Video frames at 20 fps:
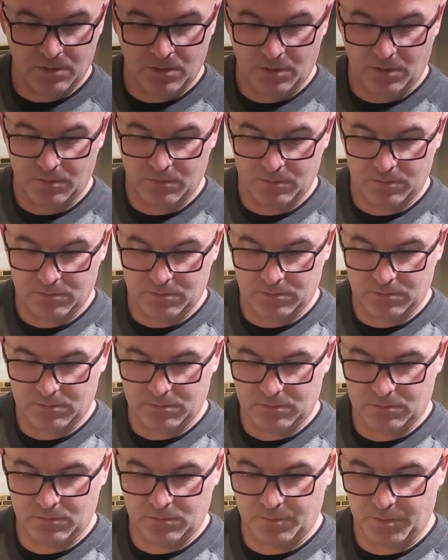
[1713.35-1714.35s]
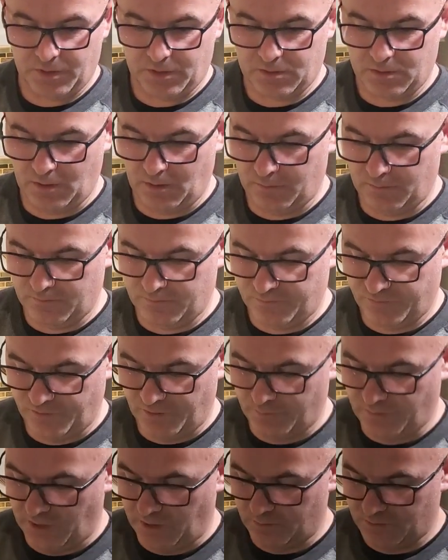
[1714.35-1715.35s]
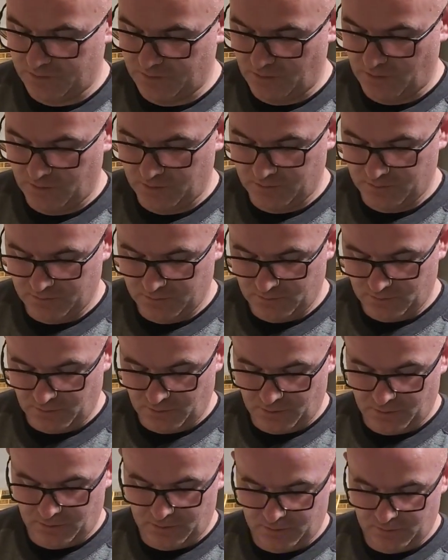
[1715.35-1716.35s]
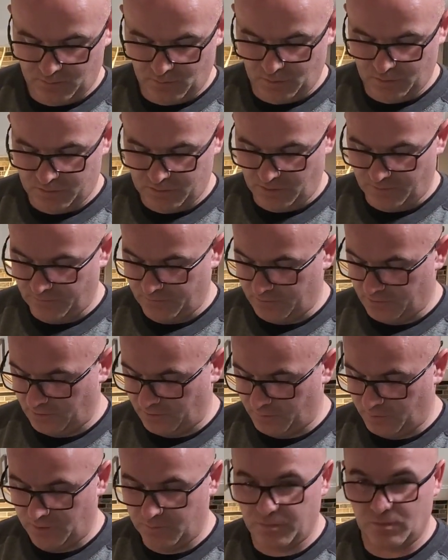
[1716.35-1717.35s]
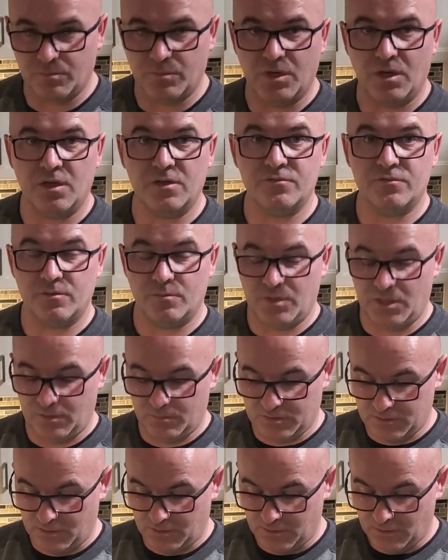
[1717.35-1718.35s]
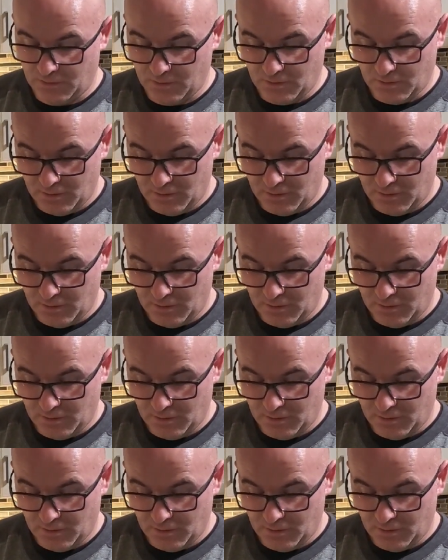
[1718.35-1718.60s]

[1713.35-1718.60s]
that we picked up from Amazon, like most everything people buy from Amazon.